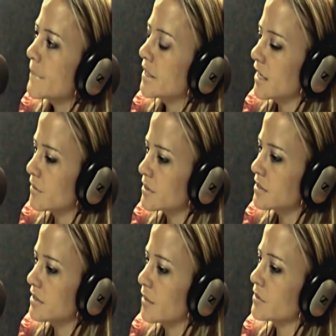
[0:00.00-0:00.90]
And that
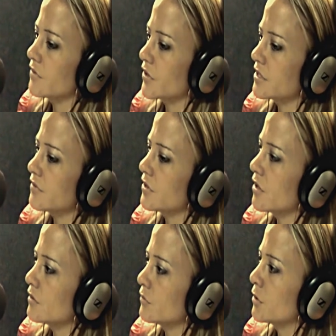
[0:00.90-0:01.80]
was very
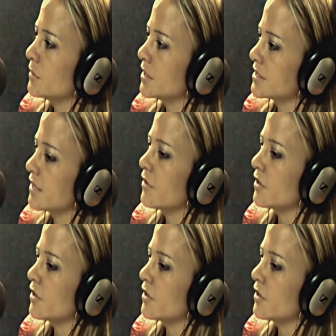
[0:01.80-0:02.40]
difficult for me because I